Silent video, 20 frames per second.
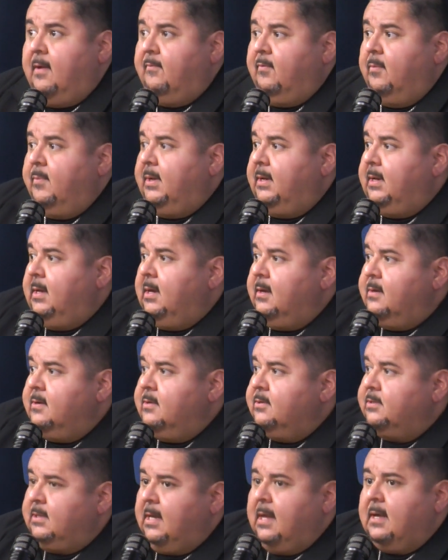everybody
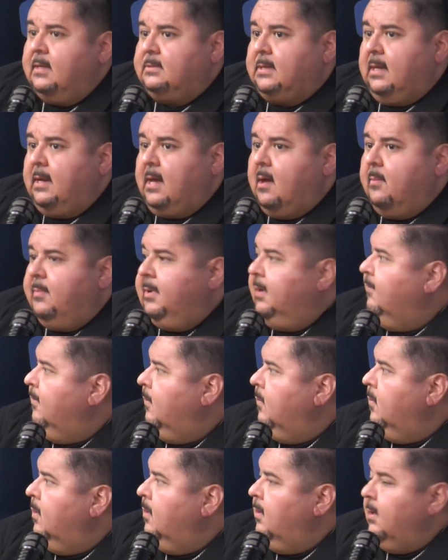understands like how big of
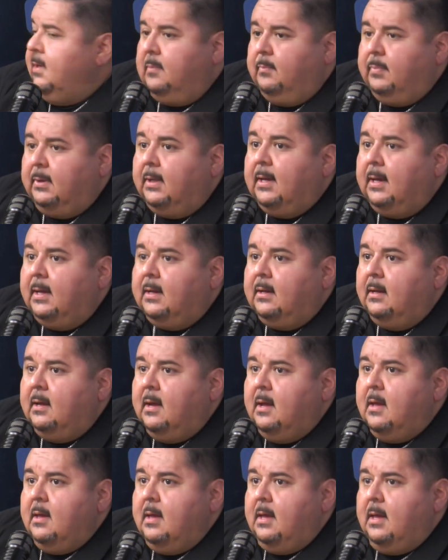a role he played
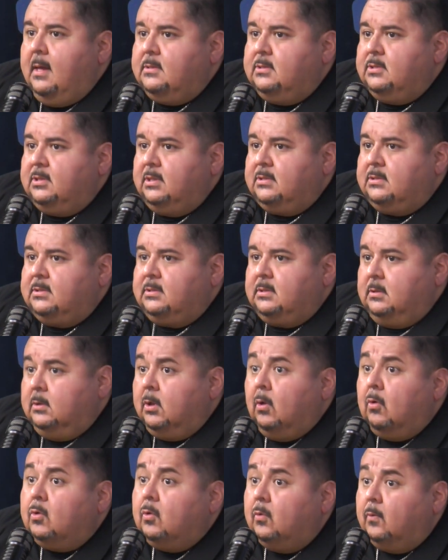in just
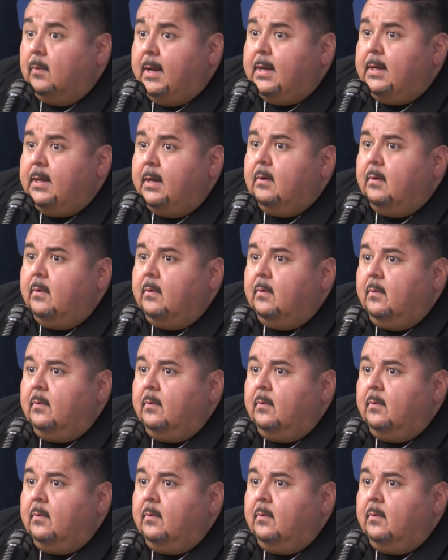local radio.